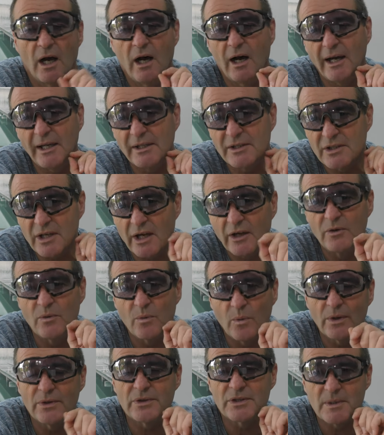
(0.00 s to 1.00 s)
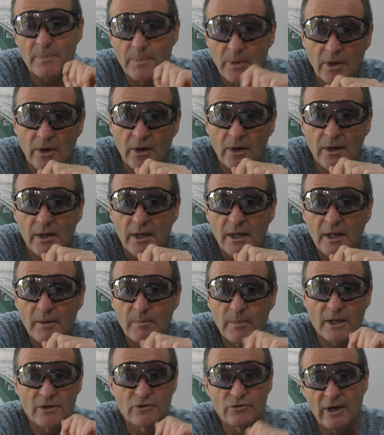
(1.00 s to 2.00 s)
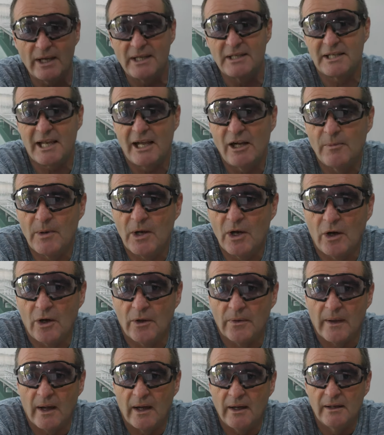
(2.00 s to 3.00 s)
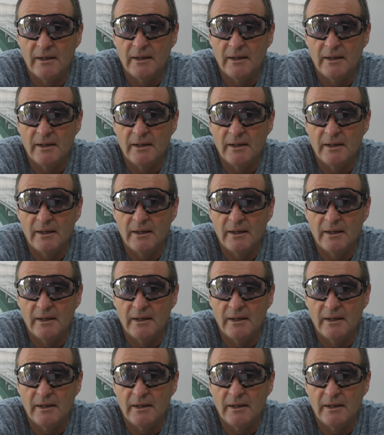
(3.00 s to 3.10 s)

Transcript: I don't want to put my race helmet on.